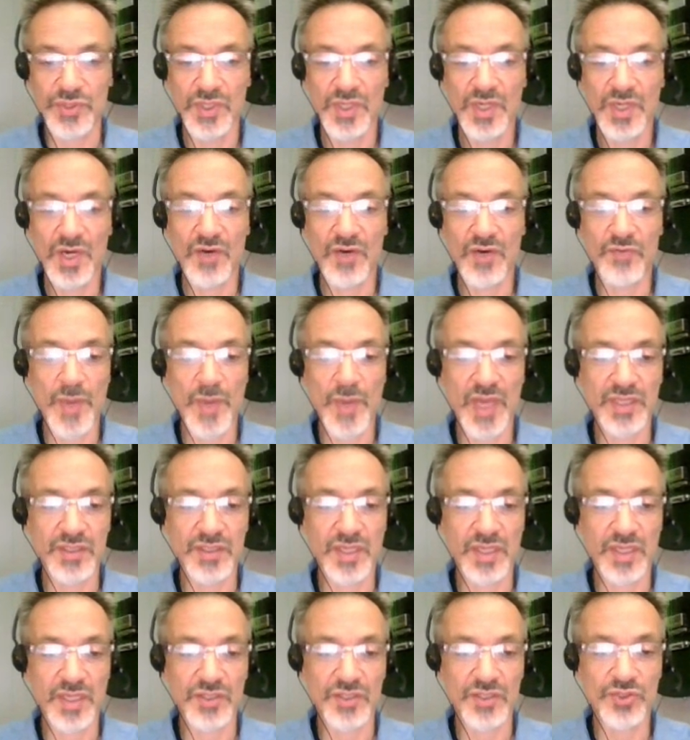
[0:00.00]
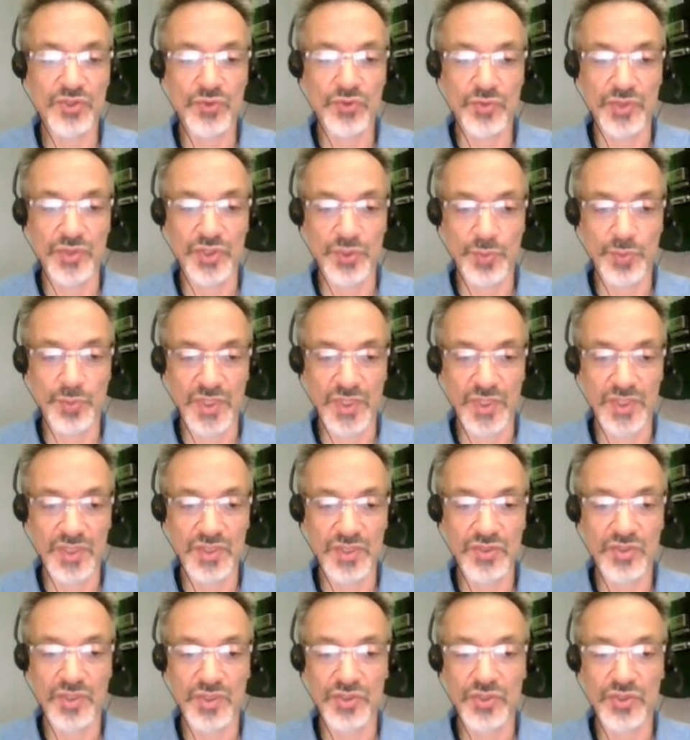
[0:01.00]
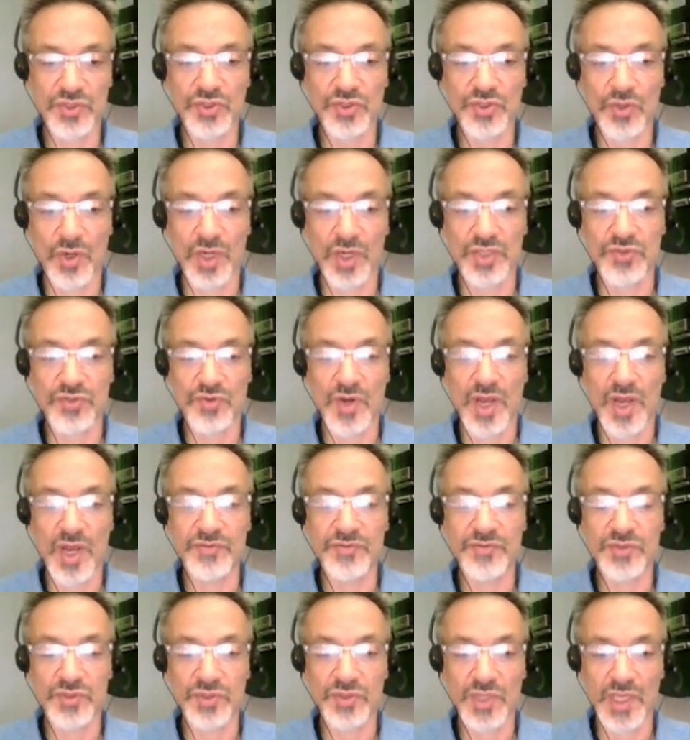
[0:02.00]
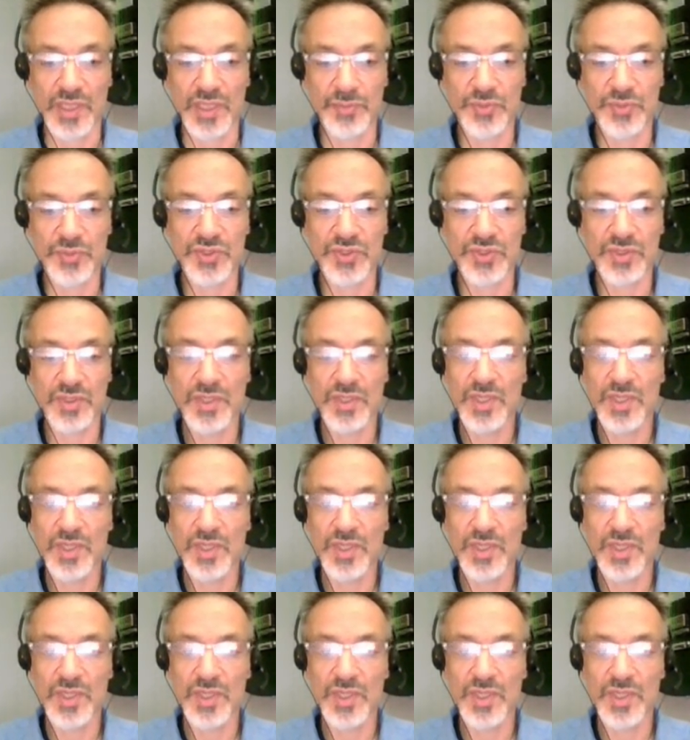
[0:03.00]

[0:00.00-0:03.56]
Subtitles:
of magnetic storage media such as hard drives or tapes.